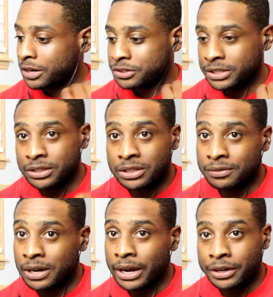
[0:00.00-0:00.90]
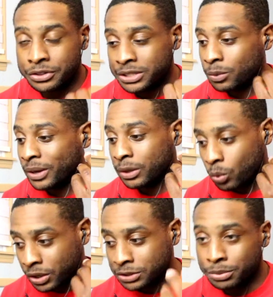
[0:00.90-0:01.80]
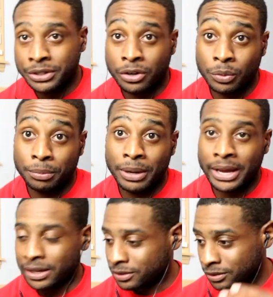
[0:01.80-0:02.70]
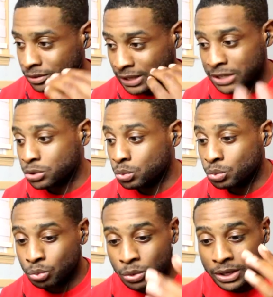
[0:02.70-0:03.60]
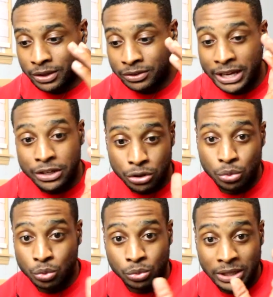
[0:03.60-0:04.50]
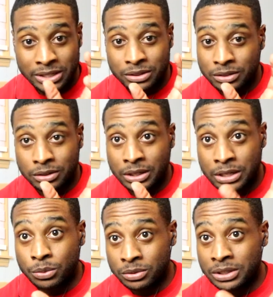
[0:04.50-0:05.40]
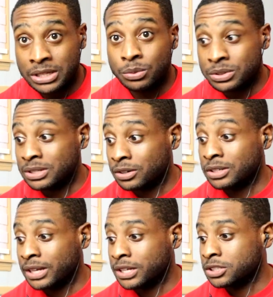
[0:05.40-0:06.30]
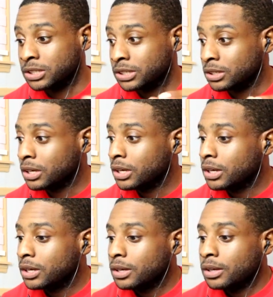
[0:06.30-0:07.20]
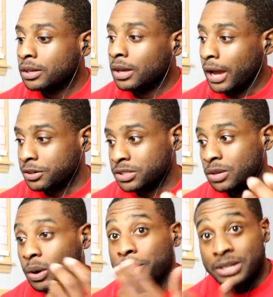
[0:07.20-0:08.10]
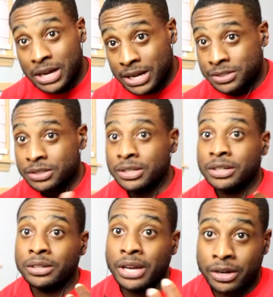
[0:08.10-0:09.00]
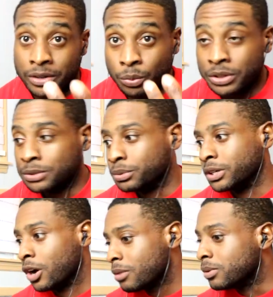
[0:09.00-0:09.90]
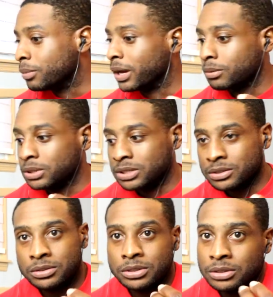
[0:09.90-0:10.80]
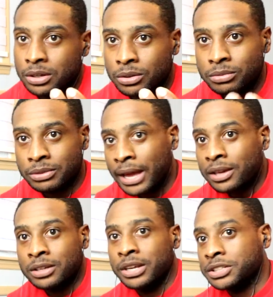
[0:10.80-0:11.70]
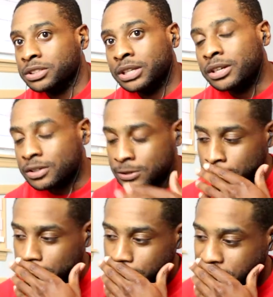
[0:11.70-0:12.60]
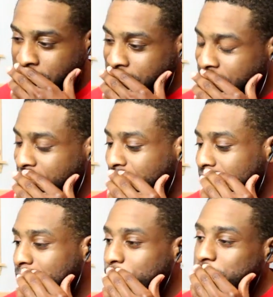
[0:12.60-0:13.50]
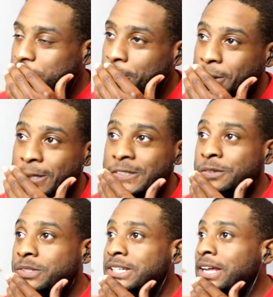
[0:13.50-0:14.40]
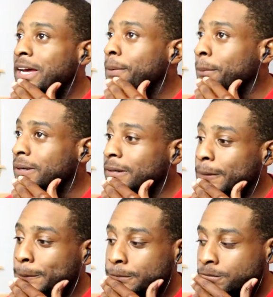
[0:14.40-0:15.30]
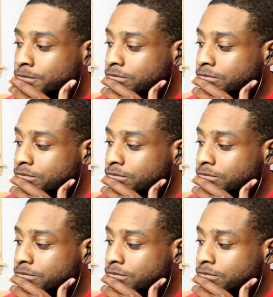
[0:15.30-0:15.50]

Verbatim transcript: I understand Levi, I understand why they wanted to bring Erwin back. That's who they knew. That he he was their connection, and I understand why Mikasa and Eren wanted to bring Armin back because you know that connection there. So it, it, it was it was so much. It was a lot, but um,